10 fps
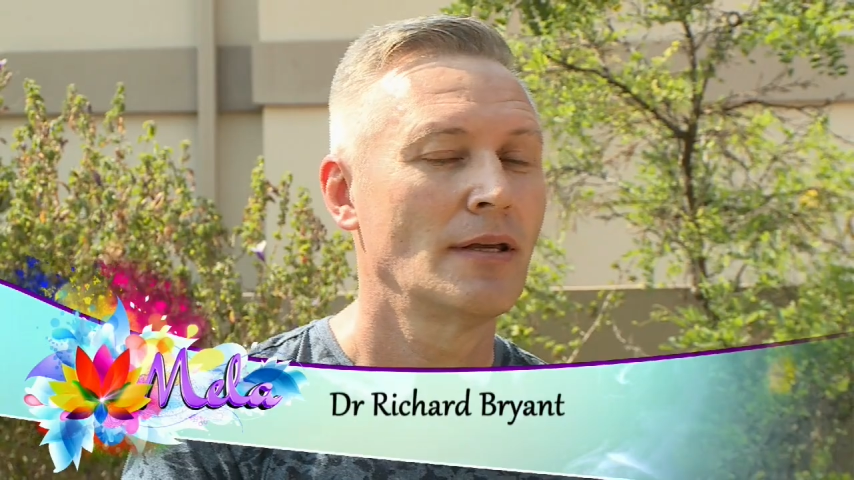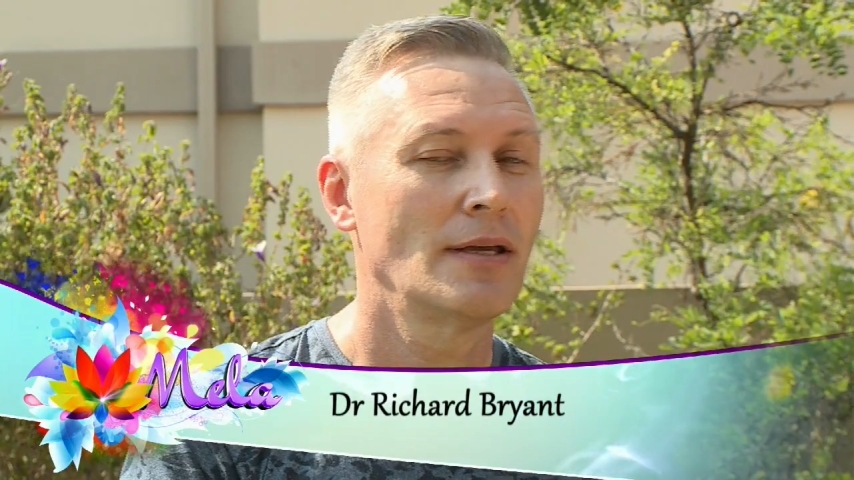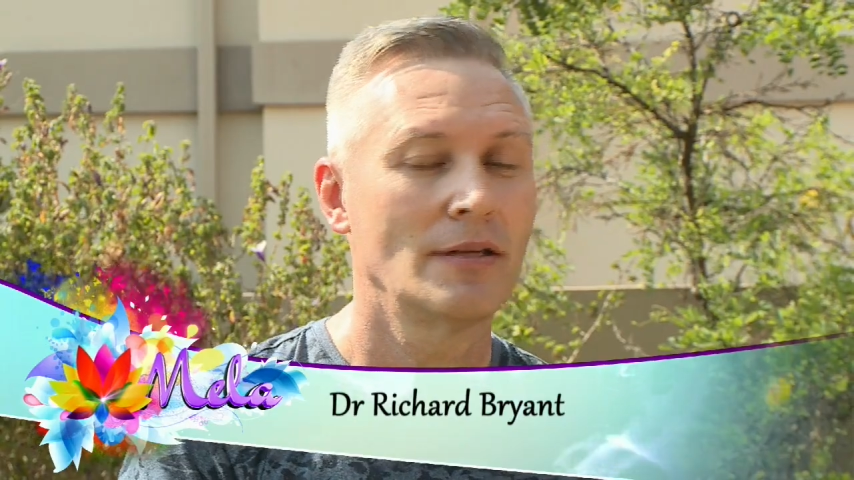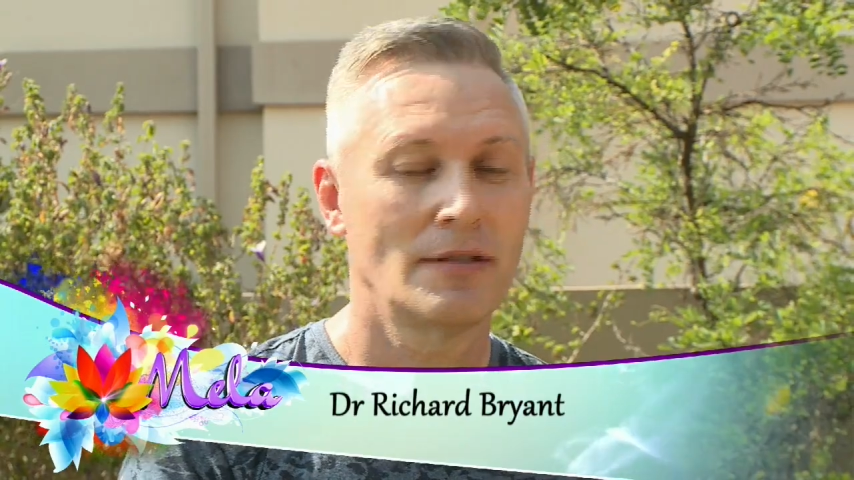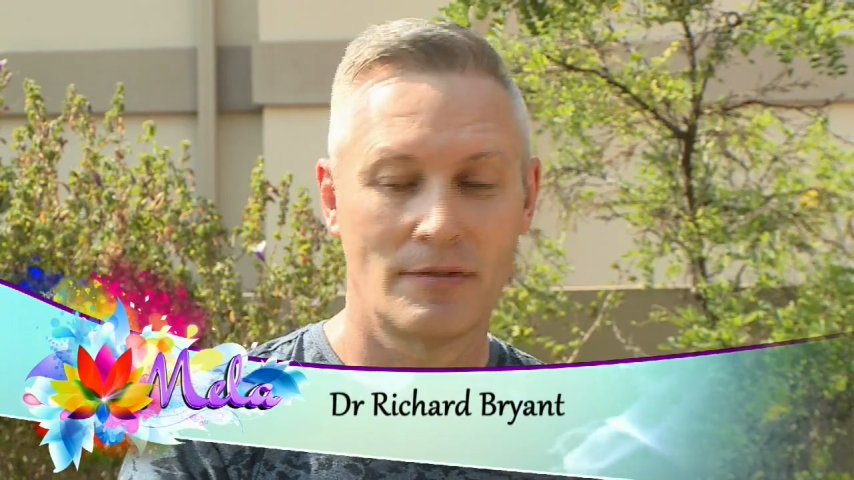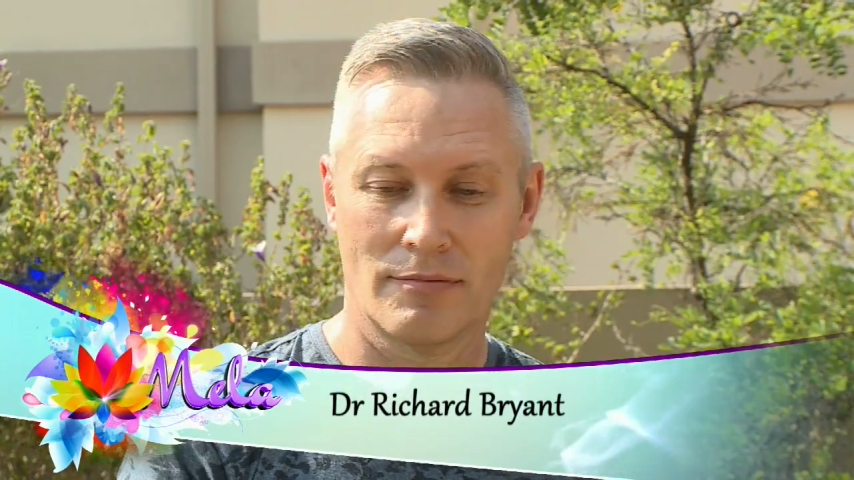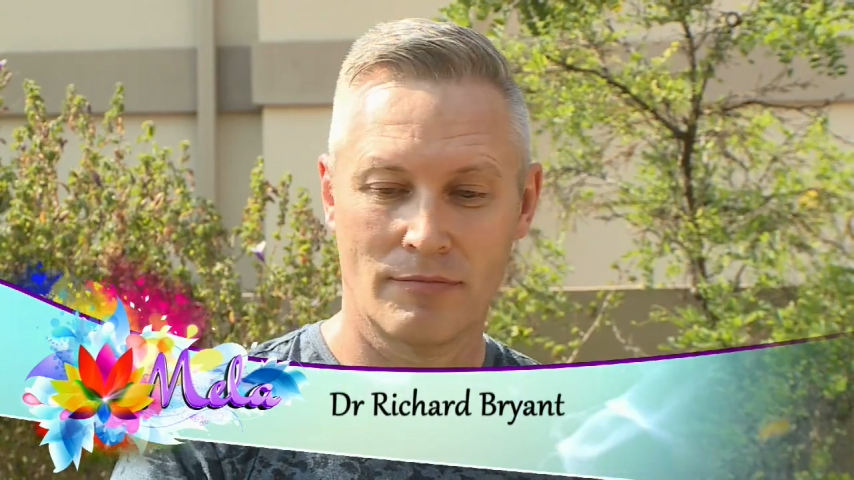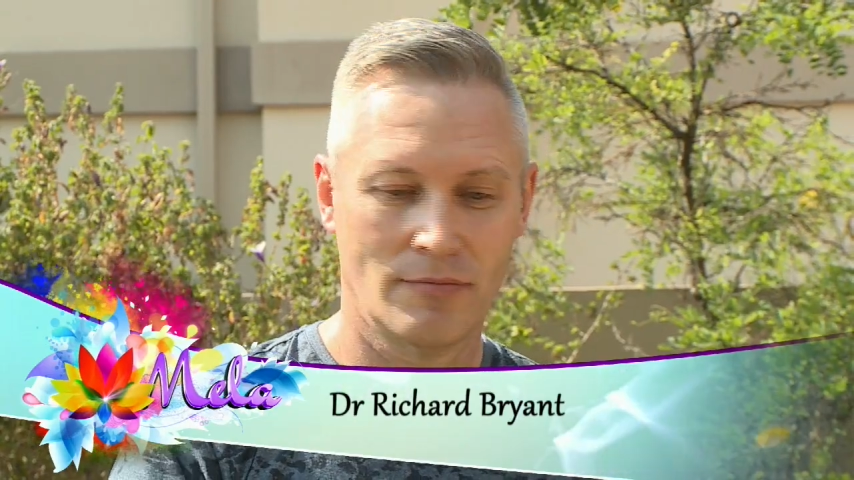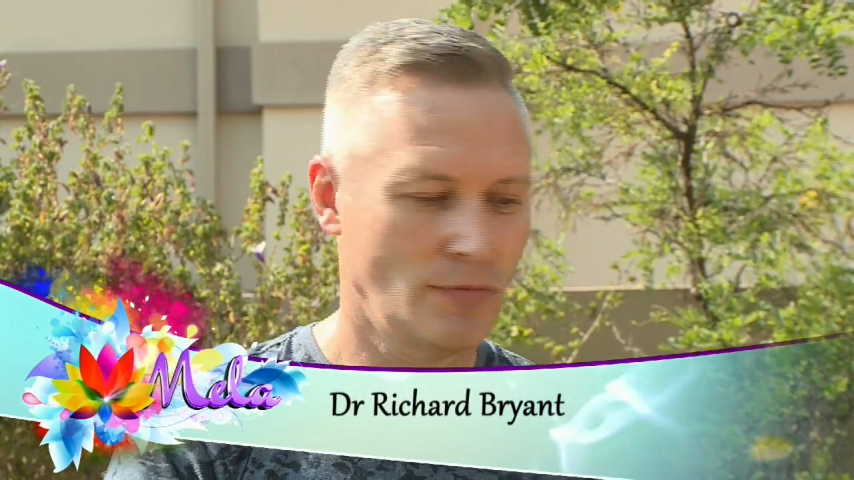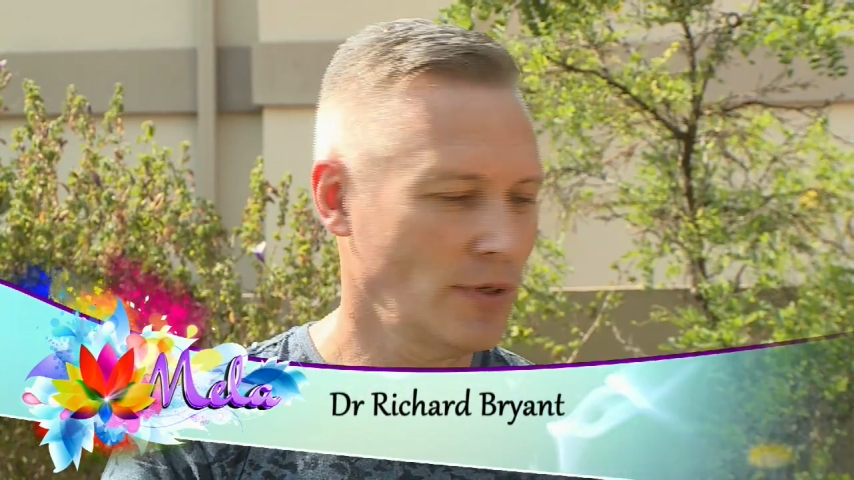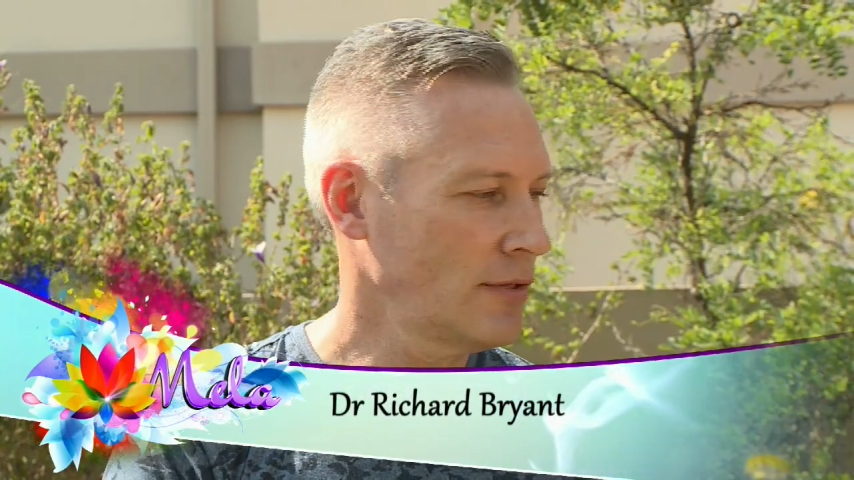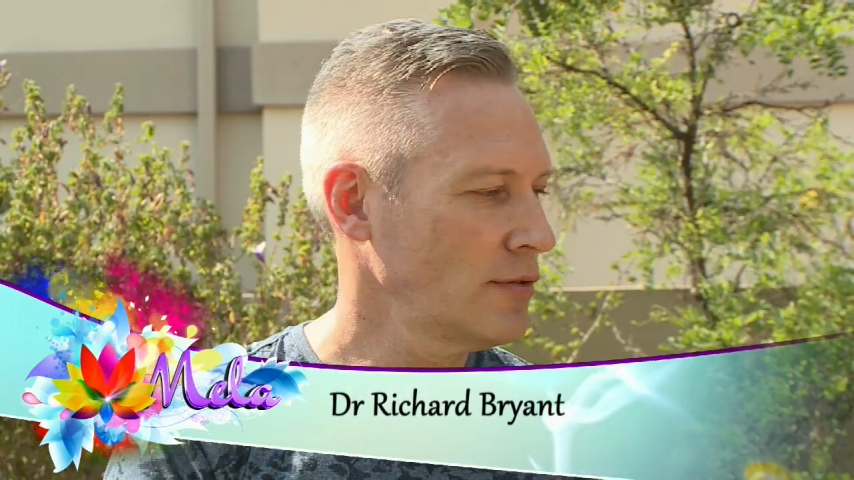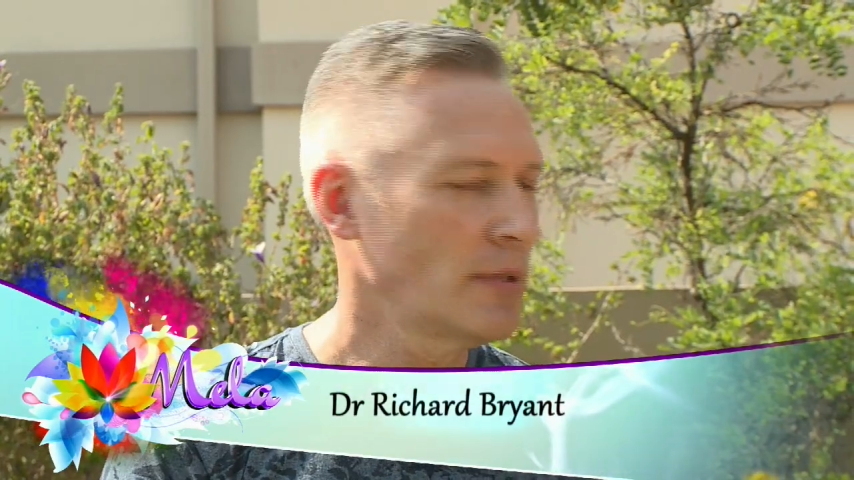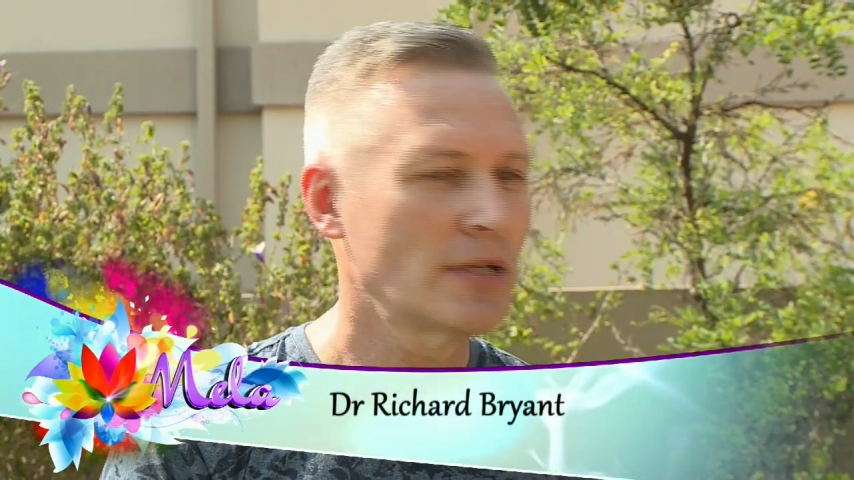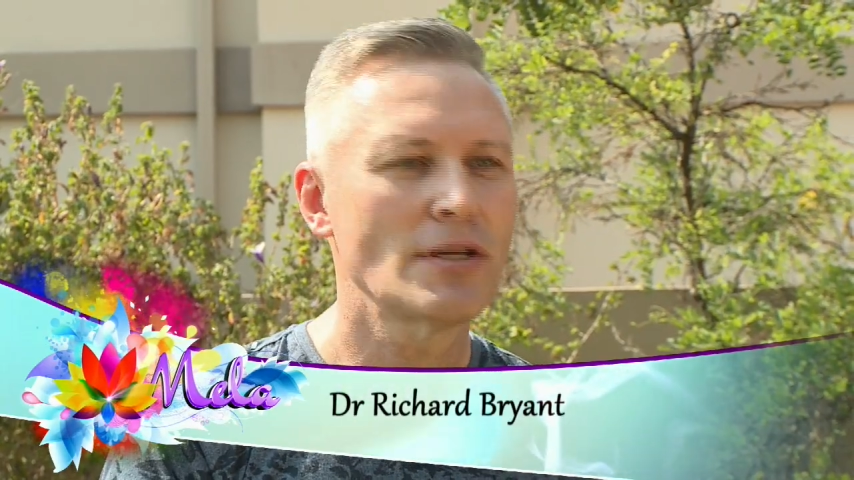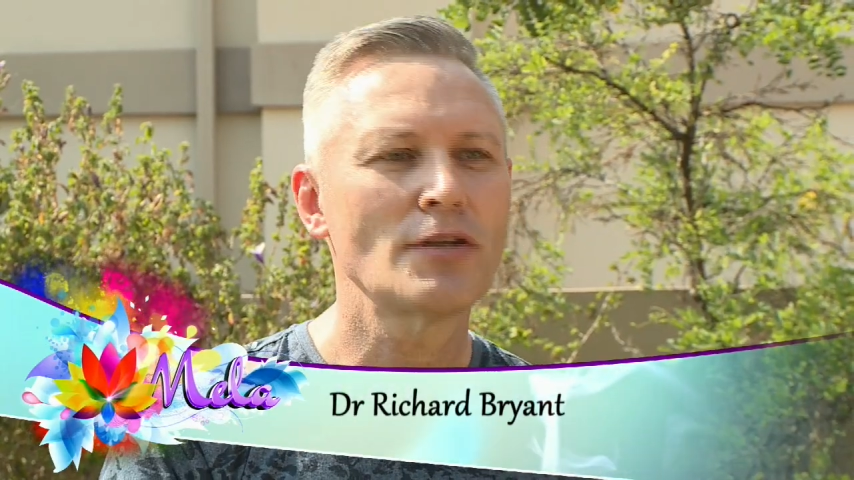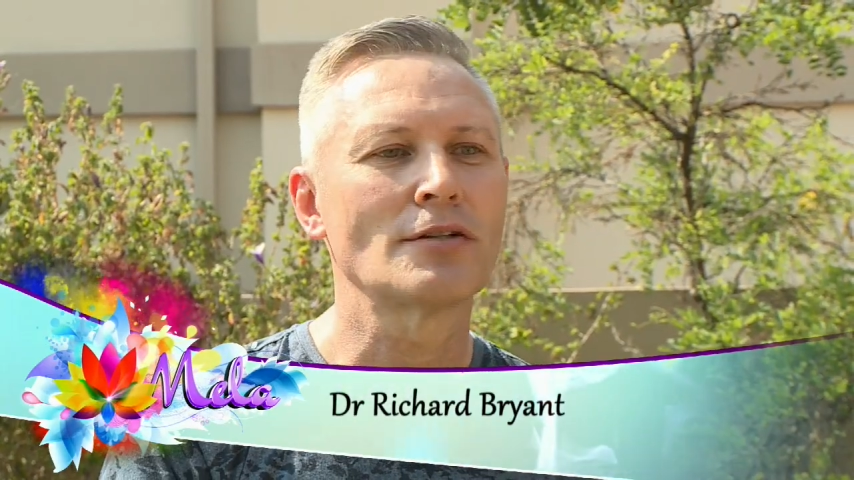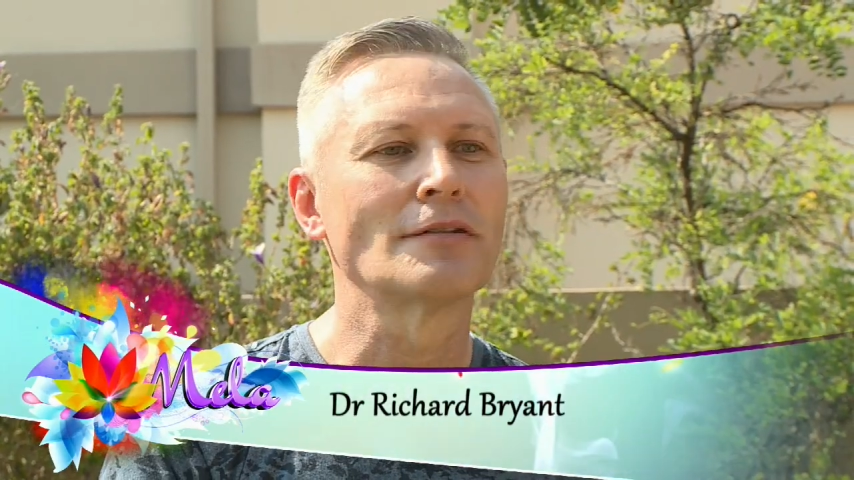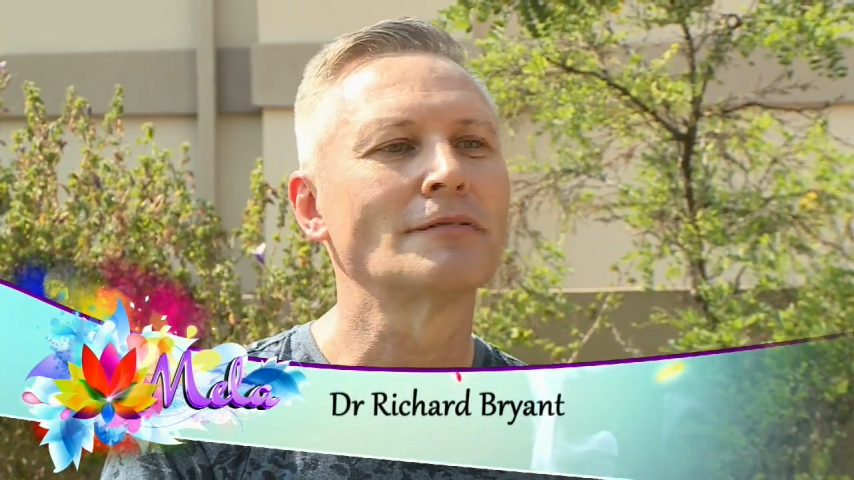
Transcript: and we can do meditation.